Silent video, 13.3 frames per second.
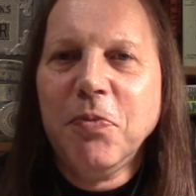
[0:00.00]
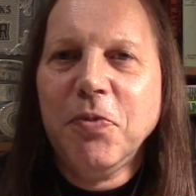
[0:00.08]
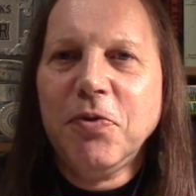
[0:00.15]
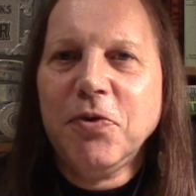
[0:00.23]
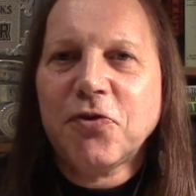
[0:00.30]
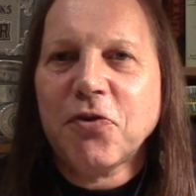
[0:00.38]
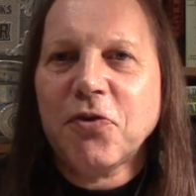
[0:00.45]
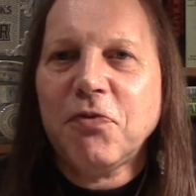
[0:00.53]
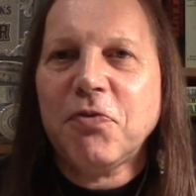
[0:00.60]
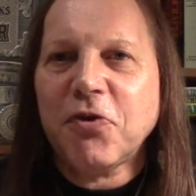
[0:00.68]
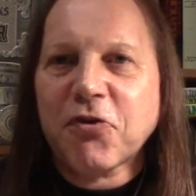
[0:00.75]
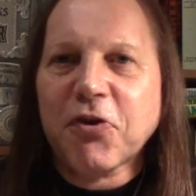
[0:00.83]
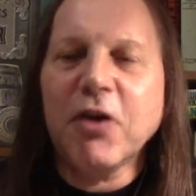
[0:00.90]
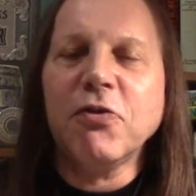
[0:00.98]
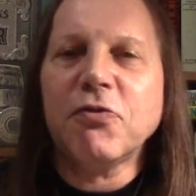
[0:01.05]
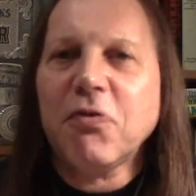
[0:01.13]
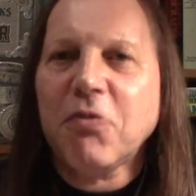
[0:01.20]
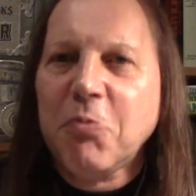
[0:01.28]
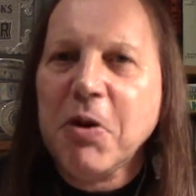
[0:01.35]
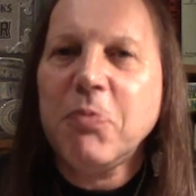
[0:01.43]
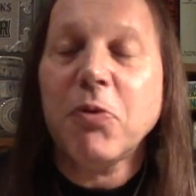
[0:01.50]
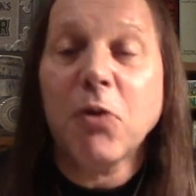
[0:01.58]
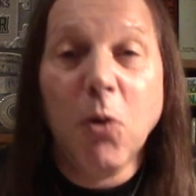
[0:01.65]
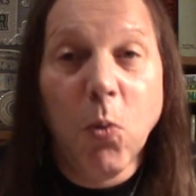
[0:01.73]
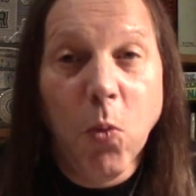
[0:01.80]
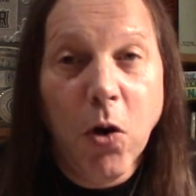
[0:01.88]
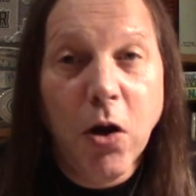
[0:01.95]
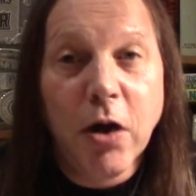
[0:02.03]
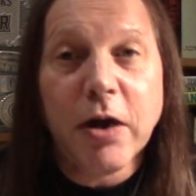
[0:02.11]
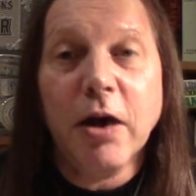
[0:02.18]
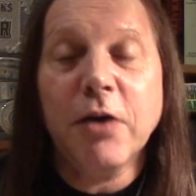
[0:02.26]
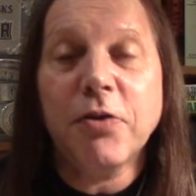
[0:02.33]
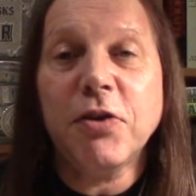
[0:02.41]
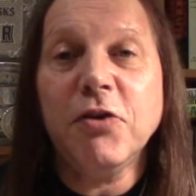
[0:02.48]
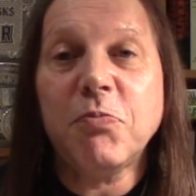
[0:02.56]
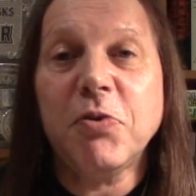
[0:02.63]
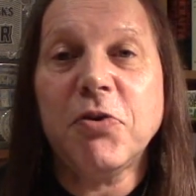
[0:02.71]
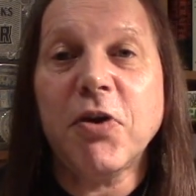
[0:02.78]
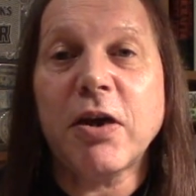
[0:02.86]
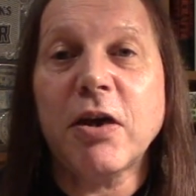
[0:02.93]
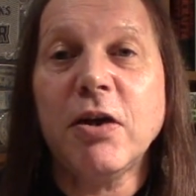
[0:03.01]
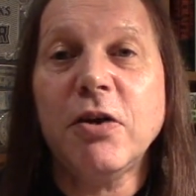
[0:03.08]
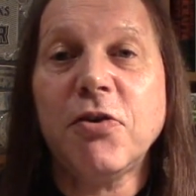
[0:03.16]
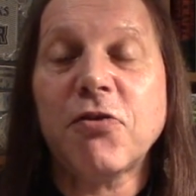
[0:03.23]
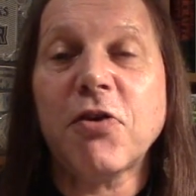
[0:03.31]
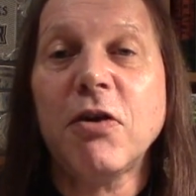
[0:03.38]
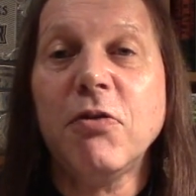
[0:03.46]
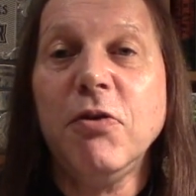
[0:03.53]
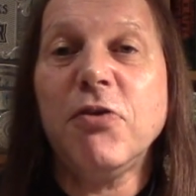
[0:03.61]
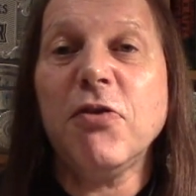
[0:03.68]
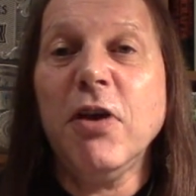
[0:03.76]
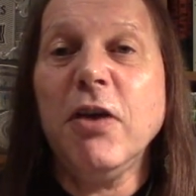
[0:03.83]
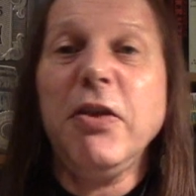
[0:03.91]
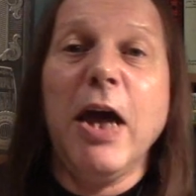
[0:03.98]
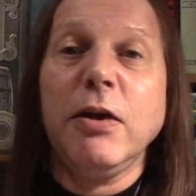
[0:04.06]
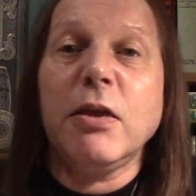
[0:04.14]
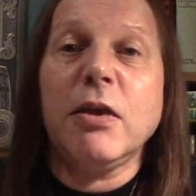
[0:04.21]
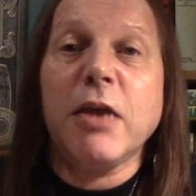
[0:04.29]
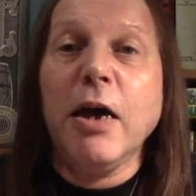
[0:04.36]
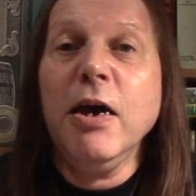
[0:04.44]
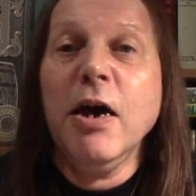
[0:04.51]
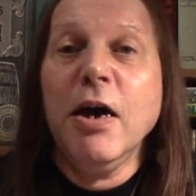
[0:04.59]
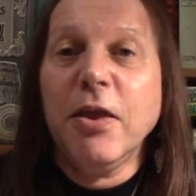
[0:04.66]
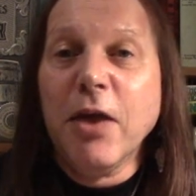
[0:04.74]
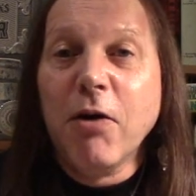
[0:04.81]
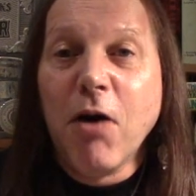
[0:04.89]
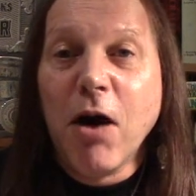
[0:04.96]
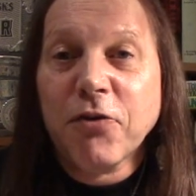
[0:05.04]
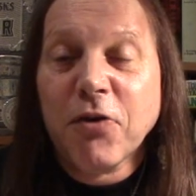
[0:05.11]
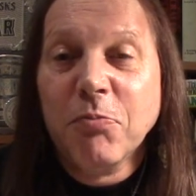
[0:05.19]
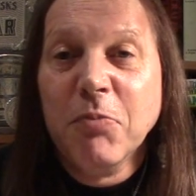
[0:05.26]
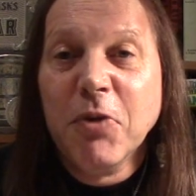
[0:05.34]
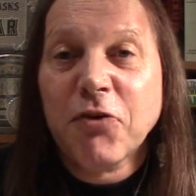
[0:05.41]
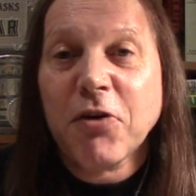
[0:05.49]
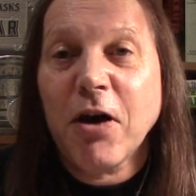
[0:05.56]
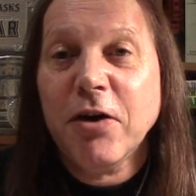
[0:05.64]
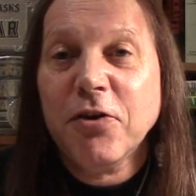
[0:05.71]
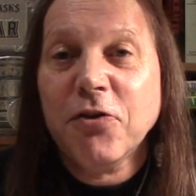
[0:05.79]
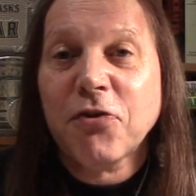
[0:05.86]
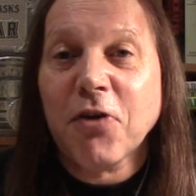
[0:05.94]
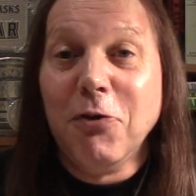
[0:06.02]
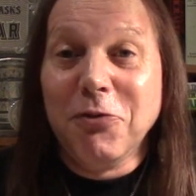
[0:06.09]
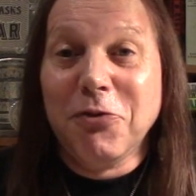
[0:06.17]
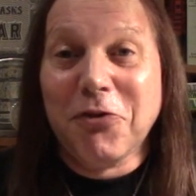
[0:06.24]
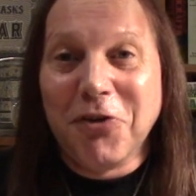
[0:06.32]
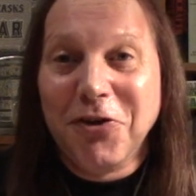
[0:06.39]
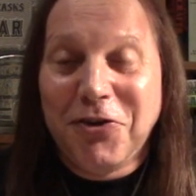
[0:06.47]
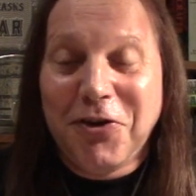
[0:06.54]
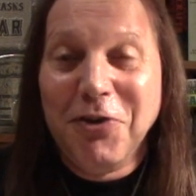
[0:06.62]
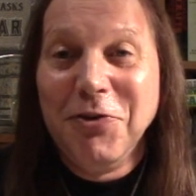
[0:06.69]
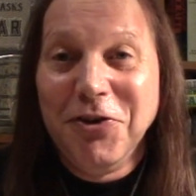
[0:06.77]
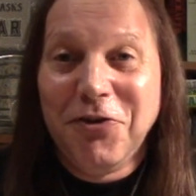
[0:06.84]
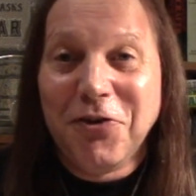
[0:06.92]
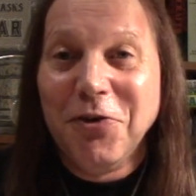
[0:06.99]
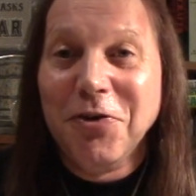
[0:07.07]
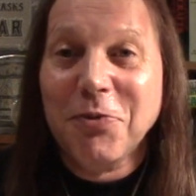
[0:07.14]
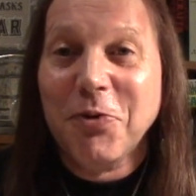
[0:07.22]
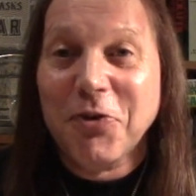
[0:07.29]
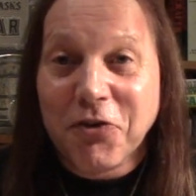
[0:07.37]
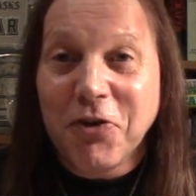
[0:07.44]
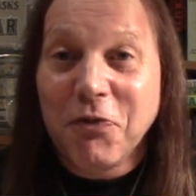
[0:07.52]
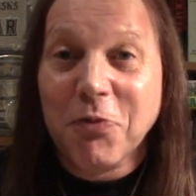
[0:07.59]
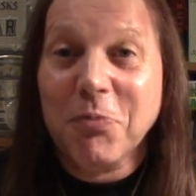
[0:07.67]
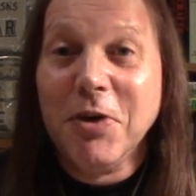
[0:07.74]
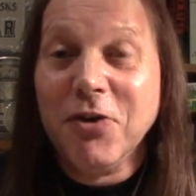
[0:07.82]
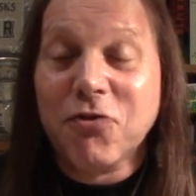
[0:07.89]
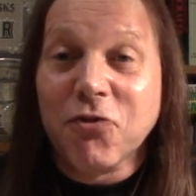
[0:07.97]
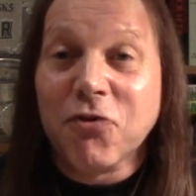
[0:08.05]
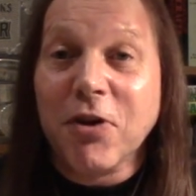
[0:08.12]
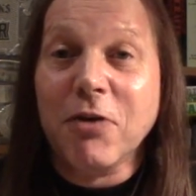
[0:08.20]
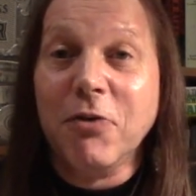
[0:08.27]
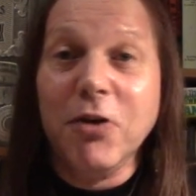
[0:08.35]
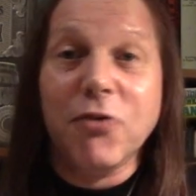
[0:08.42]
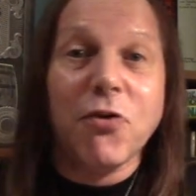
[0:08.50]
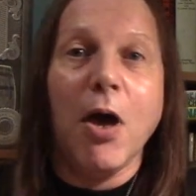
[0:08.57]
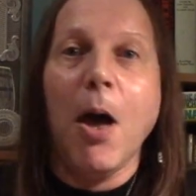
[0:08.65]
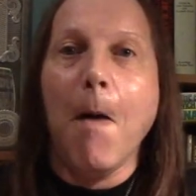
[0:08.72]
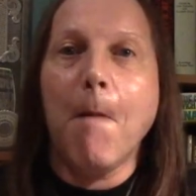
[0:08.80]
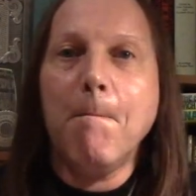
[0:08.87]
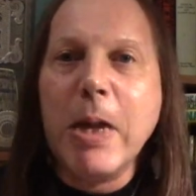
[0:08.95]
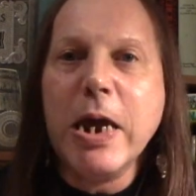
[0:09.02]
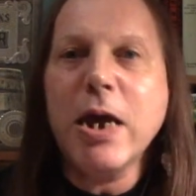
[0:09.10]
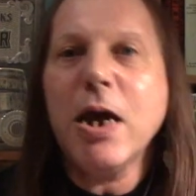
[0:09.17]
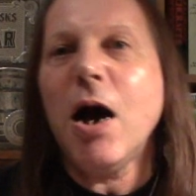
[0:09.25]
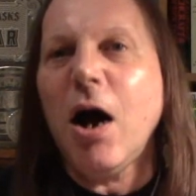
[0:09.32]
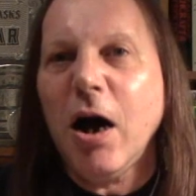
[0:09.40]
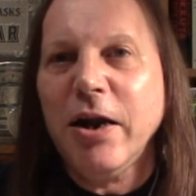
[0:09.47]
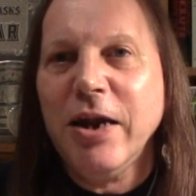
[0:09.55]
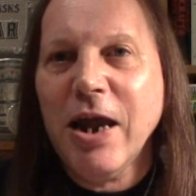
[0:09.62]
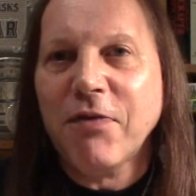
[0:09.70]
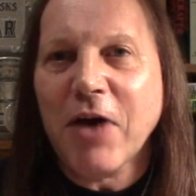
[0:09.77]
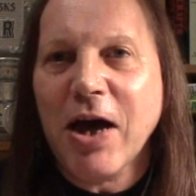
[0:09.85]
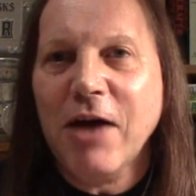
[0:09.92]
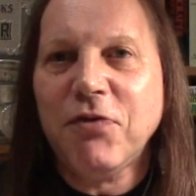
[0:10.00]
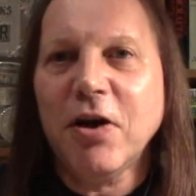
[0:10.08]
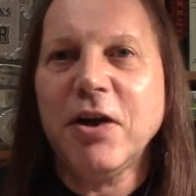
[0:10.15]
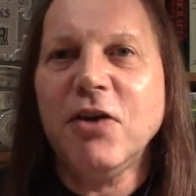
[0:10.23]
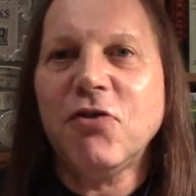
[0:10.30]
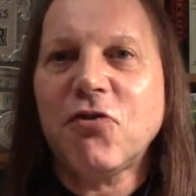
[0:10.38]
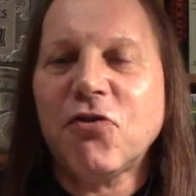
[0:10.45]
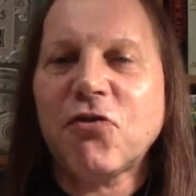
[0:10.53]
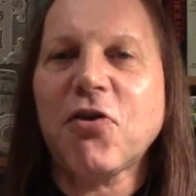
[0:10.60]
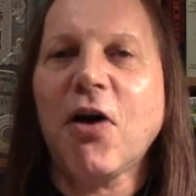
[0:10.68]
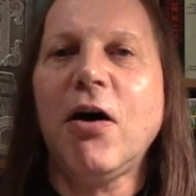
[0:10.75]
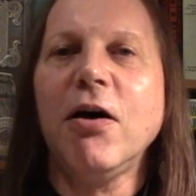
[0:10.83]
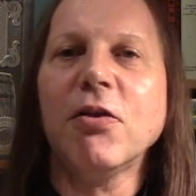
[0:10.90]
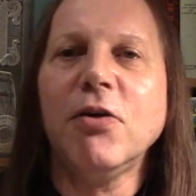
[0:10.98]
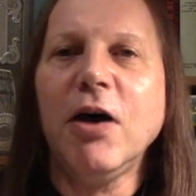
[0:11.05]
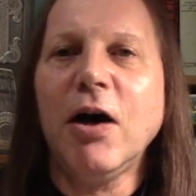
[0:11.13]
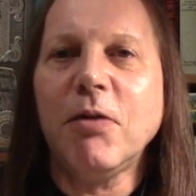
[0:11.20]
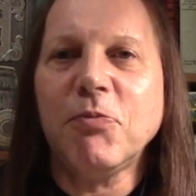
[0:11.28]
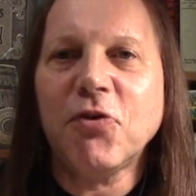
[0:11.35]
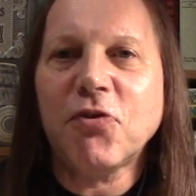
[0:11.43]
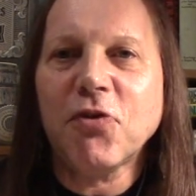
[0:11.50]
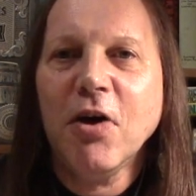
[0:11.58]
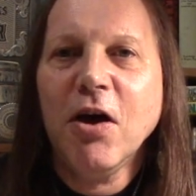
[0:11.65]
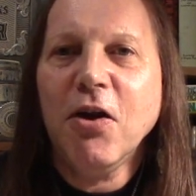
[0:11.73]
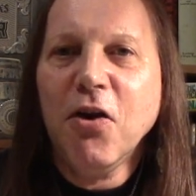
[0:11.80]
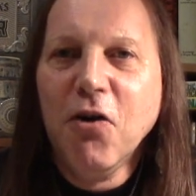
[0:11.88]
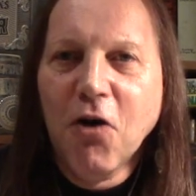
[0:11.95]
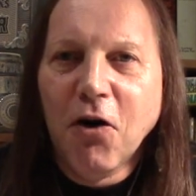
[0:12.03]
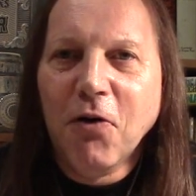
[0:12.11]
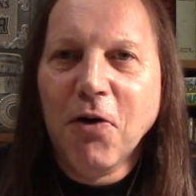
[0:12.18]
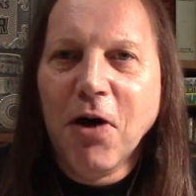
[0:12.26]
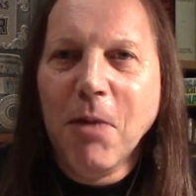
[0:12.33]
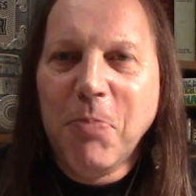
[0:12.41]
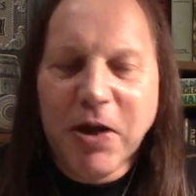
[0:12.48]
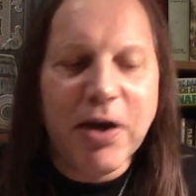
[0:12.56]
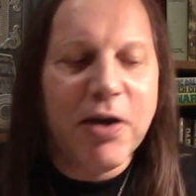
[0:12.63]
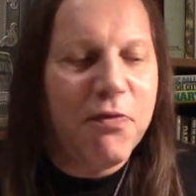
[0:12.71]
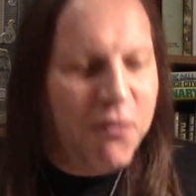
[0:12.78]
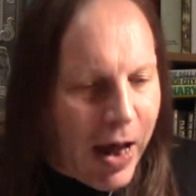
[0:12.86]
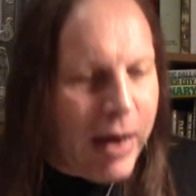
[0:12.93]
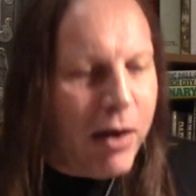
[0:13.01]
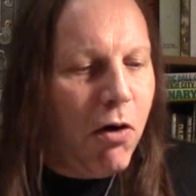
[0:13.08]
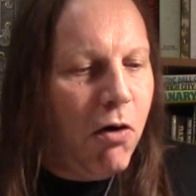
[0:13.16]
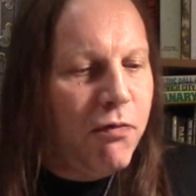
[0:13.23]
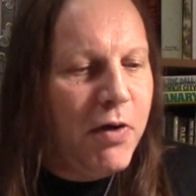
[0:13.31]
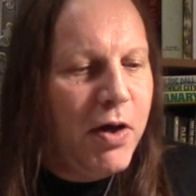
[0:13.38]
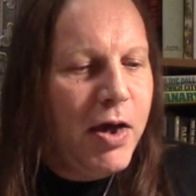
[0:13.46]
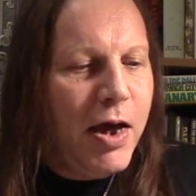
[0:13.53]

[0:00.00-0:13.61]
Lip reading: the sort of the skills of the people that work at these particular distilleries. And at the end of the day, there are some misguided souls that do enjoy the whiskey from these distilleries. Me, I never have done. It's a style that I'm just not a big fan of.